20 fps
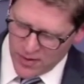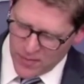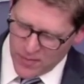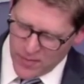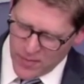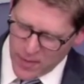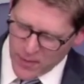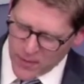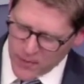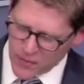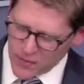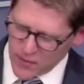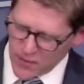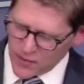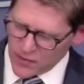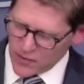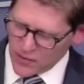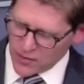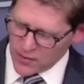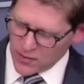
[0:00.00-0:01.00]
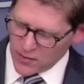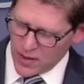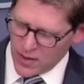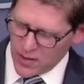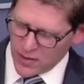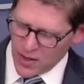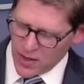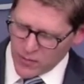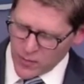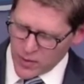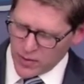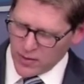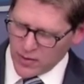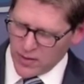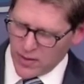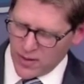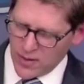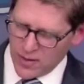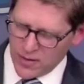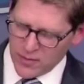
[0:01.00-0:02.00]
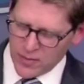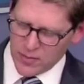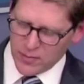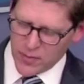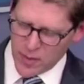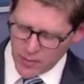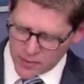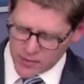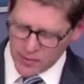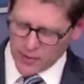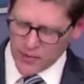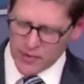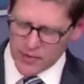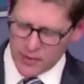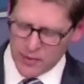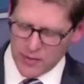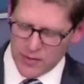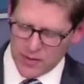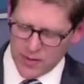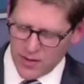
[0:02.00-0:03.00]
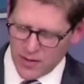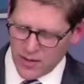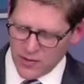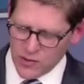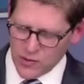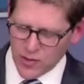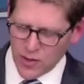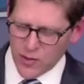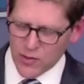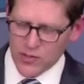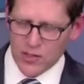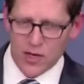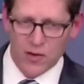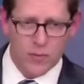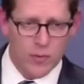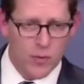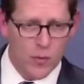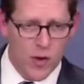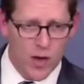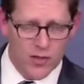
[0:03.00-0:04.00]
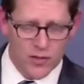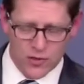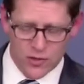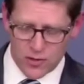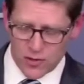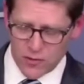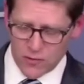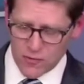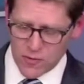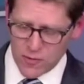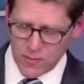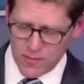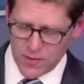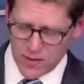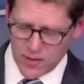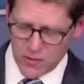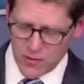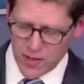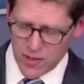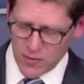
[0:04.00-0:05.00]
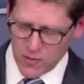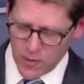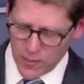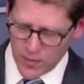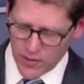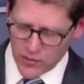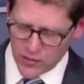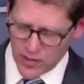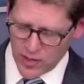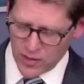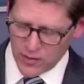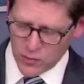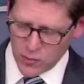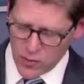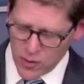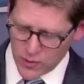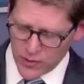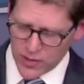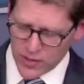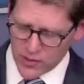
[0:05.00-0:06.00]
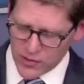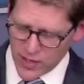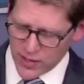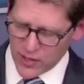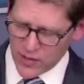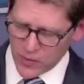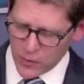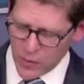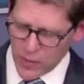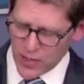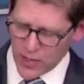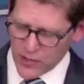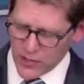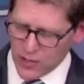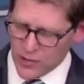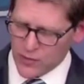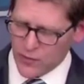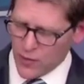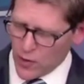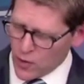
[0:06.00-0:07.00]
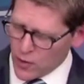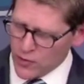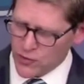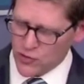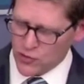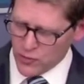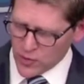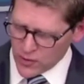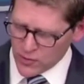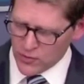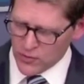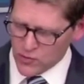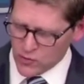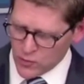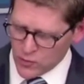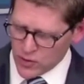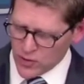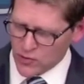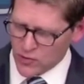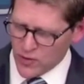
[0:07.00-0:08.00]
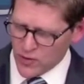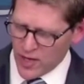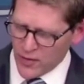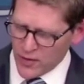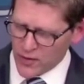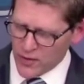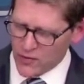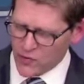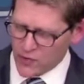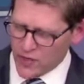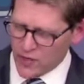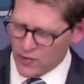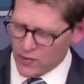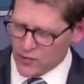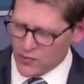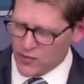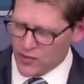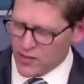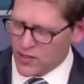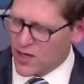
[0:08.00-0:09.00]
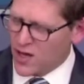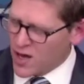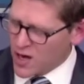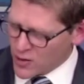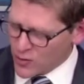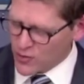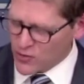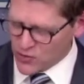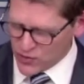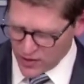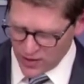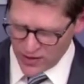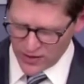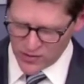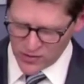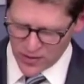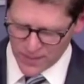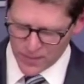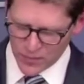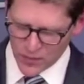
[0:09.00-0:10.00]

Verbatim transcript: Public Citizen Government, Public Citizen, as you know, is a government watchdog group. Craig Holman said, quote, the executive branch has far strict, stricter ethics standards than Congress does,